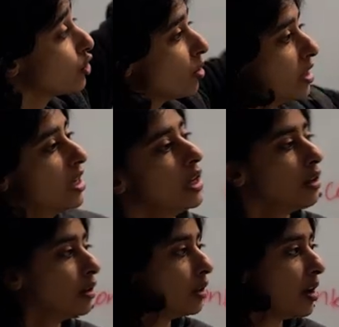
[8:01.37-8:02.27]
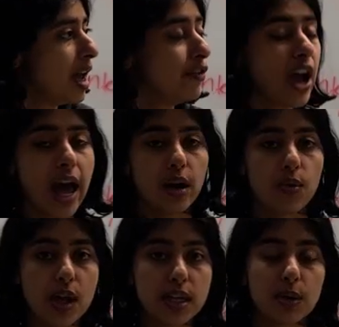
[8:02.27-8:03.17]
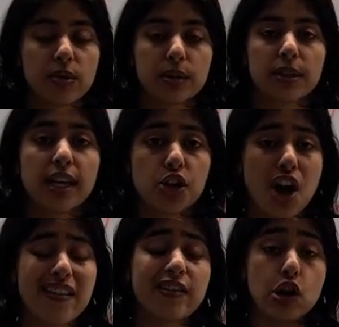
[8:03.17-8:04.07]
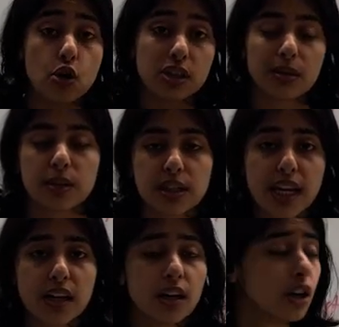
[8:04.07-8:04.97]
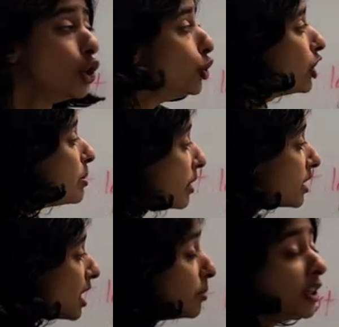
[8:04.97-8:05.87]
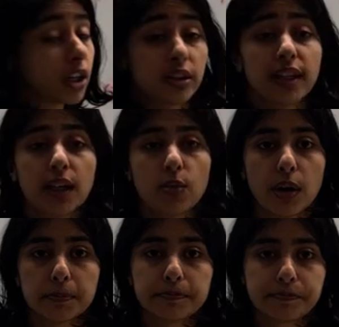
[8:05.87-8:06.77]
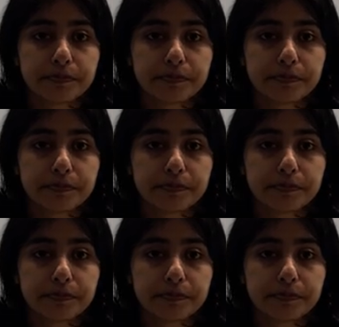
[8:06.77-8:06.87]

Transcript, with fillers: first one, if you hadn't realized it was a mistake, you hadn't even noticed the mistake, you're gonna make the same mistake on the second one.